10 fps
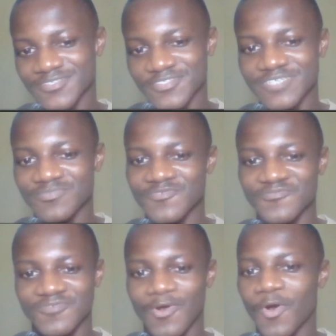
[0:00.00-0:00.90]
You shouldn't
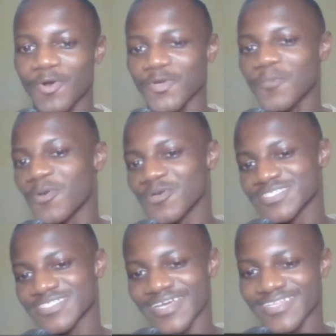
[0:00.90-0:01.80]
move all your
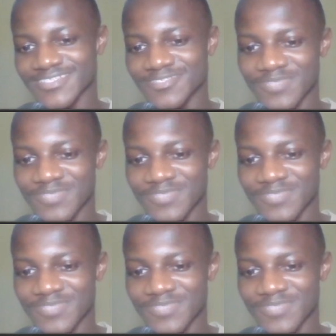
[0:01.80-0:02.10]
pawns like that